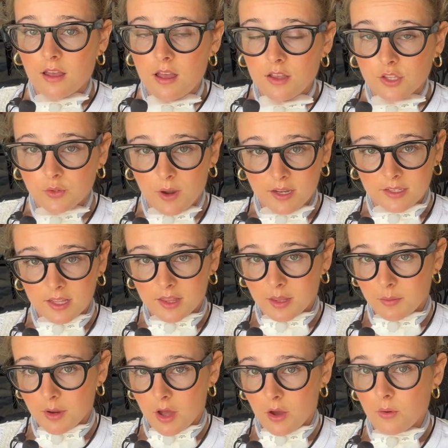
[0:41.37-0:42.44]
so I had to let them
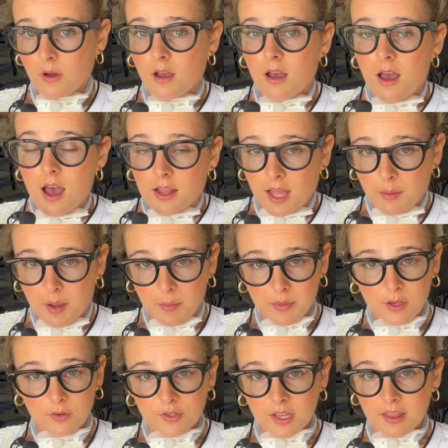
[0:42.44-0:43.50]
know that I might be
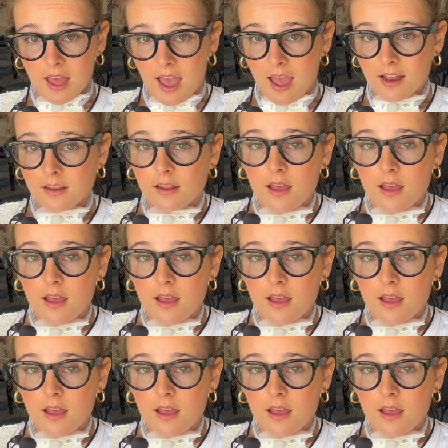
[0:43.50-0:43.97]
using that.